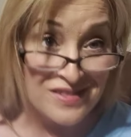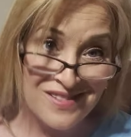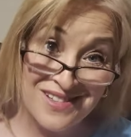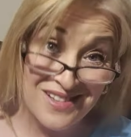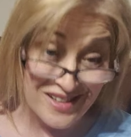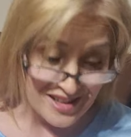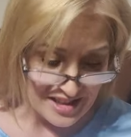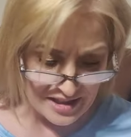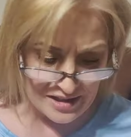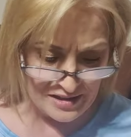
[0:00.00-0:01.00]
Or thought I
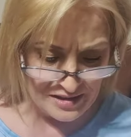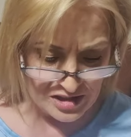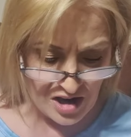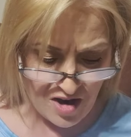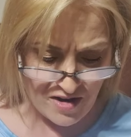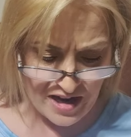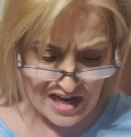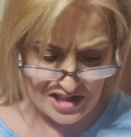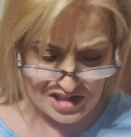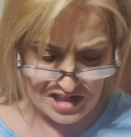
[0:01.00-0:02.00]
did. Sorry,
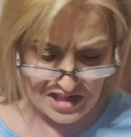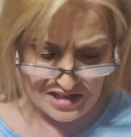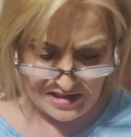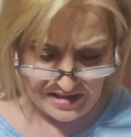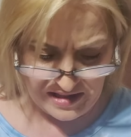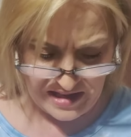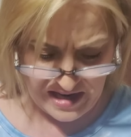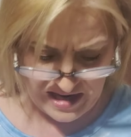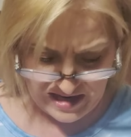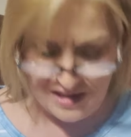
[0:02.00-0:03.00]
Ashton.
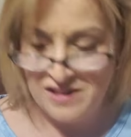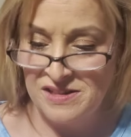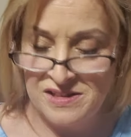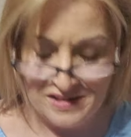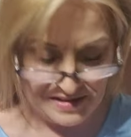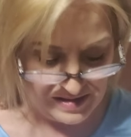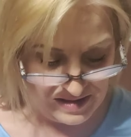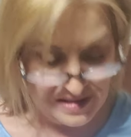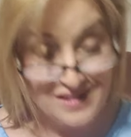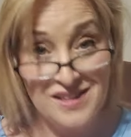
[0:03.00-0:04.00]
Again,
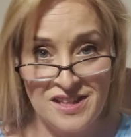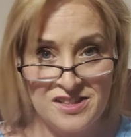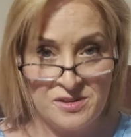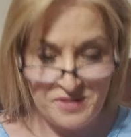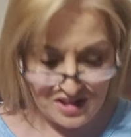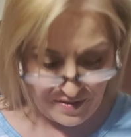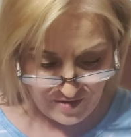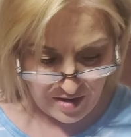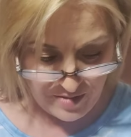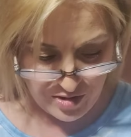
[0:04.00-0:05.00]
got some
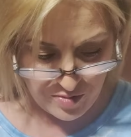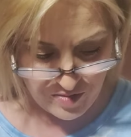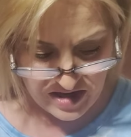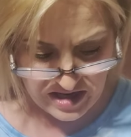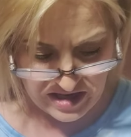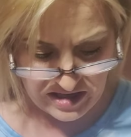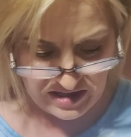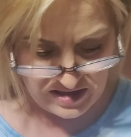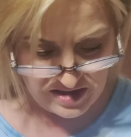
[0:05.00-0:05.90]
stuff coming your way.